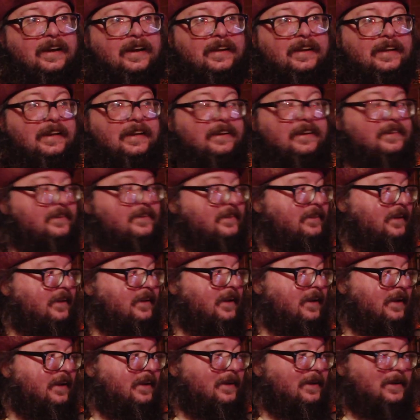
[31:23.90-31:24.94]
It's
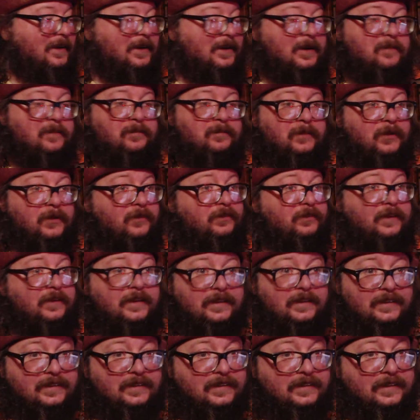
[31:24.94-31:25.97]
uh, a
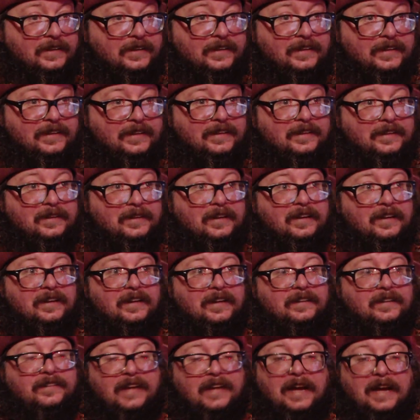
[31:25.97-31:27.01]
movie
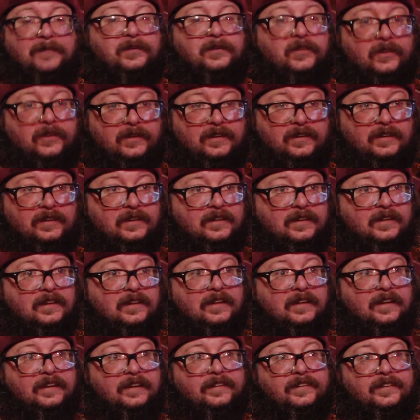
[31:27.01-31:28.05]
adaptation.
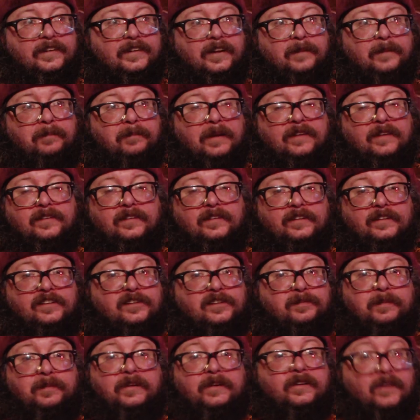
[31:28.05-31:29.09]
It's uh, basically a
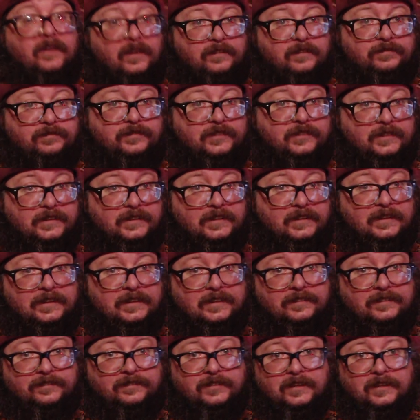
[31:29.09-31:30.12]
spin-off
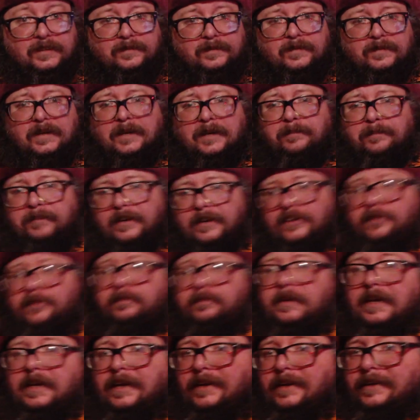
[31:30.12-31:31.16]
from uh, Pitch
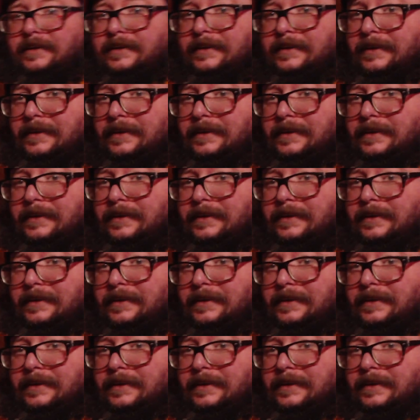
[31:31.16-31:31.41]
Black, I